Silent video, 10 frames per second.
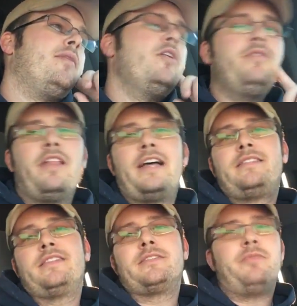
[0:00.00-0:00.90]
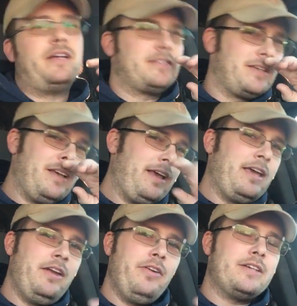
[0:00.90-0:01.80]
over the last 6 months.
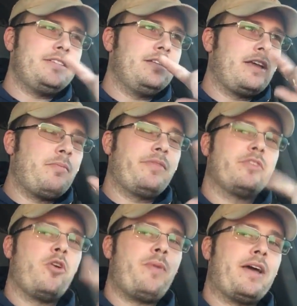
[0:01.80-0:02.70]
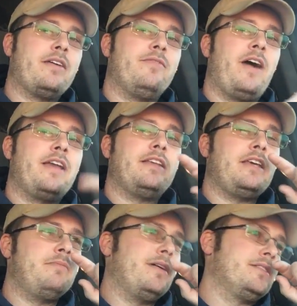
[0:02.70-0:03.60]
Interestingly, I'm going to go back and find the
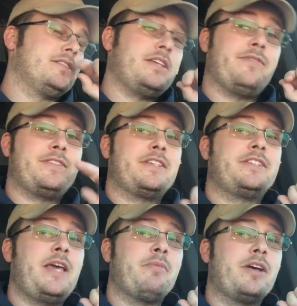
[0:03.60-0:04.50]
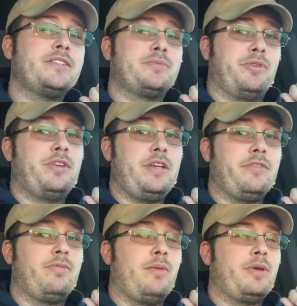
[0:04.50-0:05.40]
emails to see if it's the same customer in
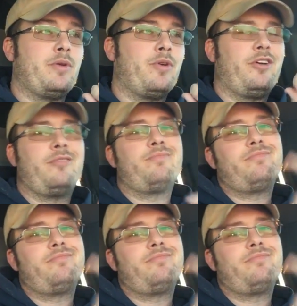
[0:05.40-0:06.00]
need of plumbing work.